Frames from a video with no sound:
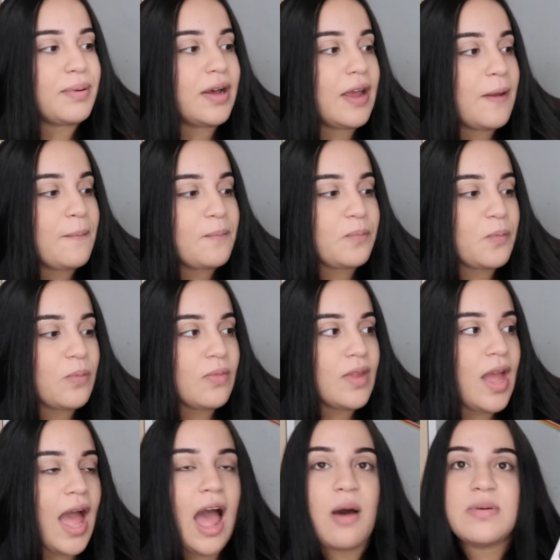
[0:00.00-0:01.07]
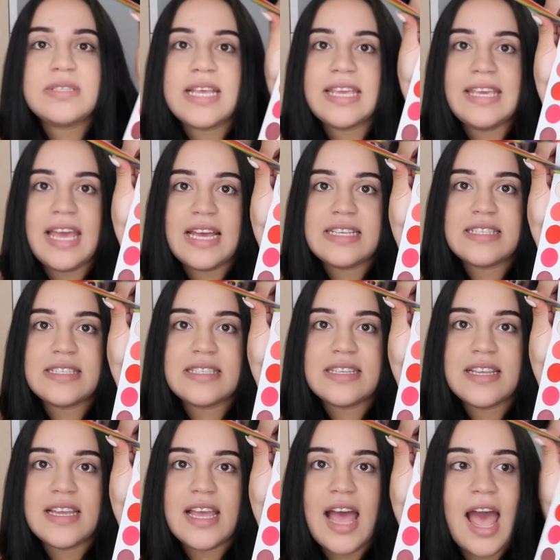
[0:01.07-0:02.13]
But I was like, yes,
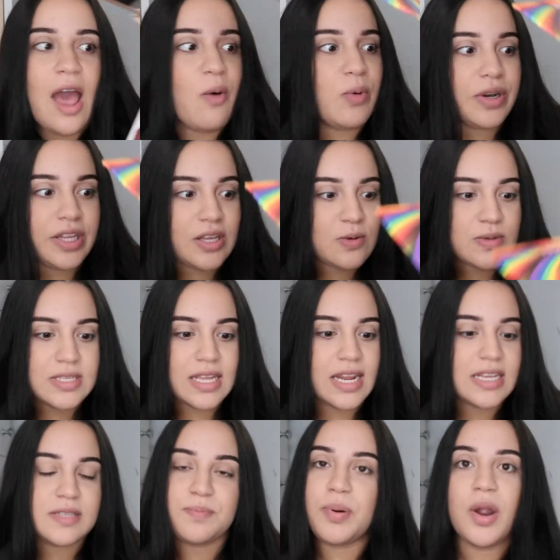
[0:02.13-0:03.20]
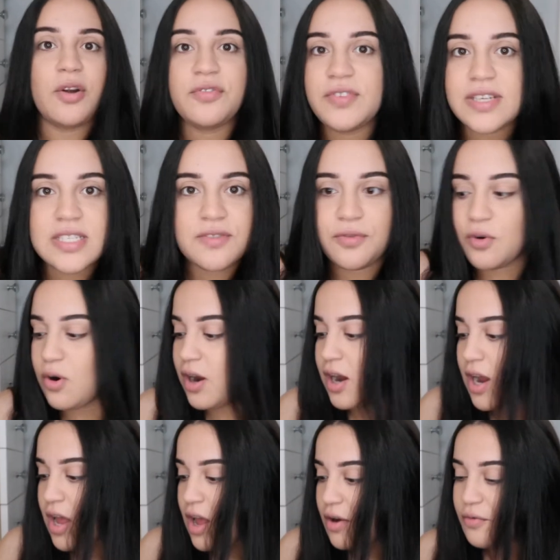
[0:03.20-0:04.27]
I want to use it. It's perfect
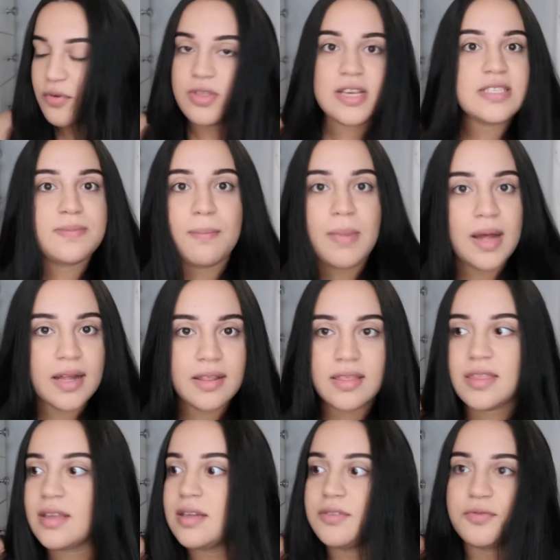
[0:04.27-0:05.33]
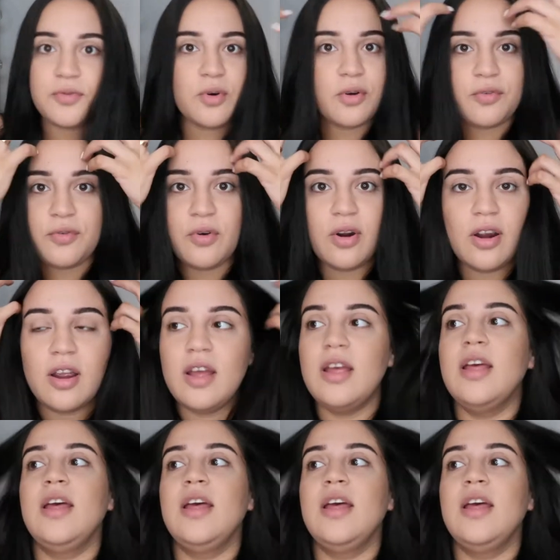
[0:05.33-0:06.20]
for this month, for